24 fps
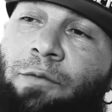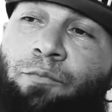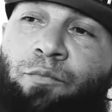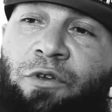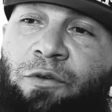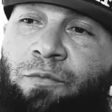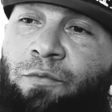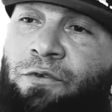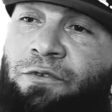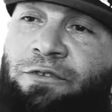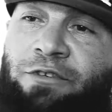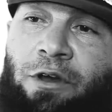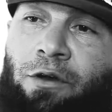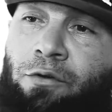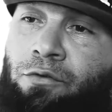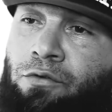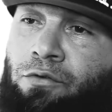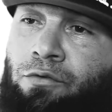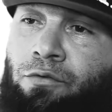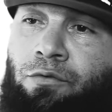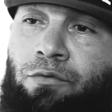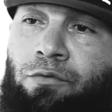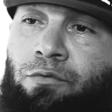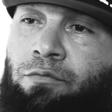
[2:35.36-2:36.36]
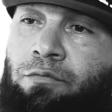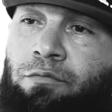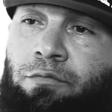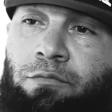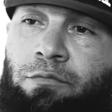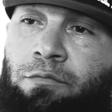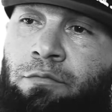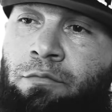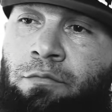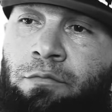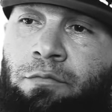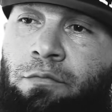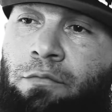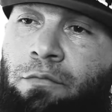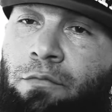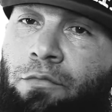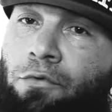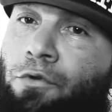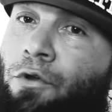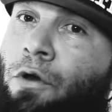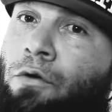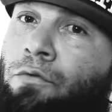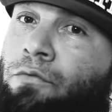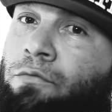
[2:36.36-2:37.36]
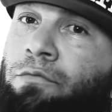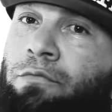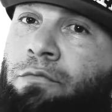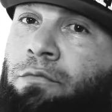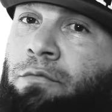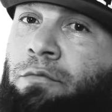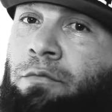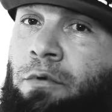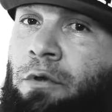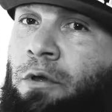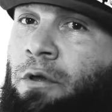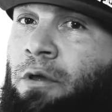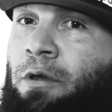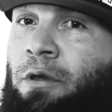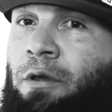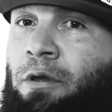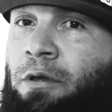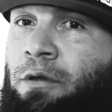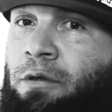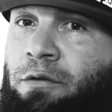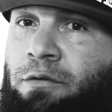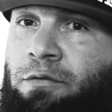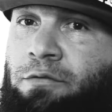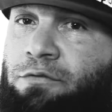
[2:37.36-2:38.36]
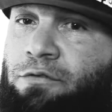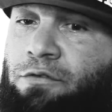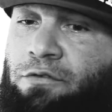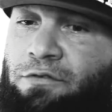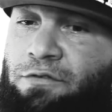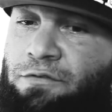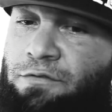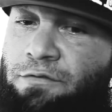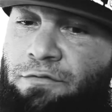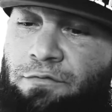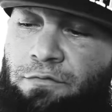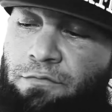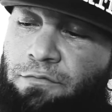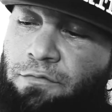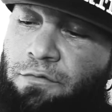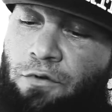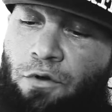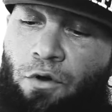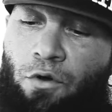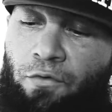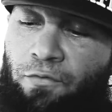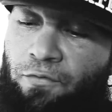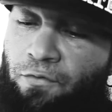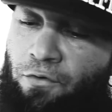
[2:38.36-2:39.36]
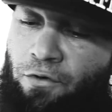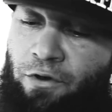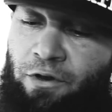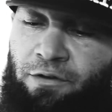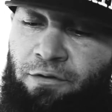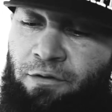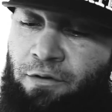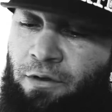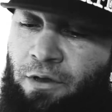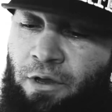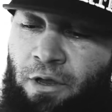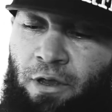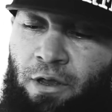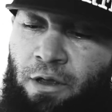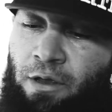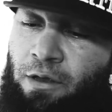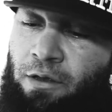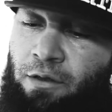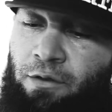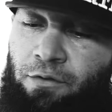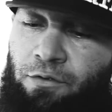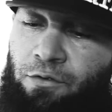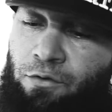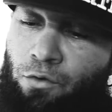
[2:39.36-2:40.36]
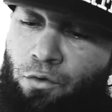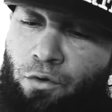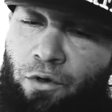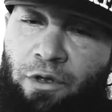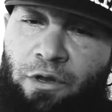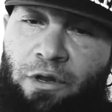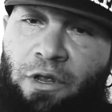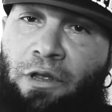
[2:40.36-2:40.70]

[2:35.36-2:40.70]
people tell you no. Just go for it. Do it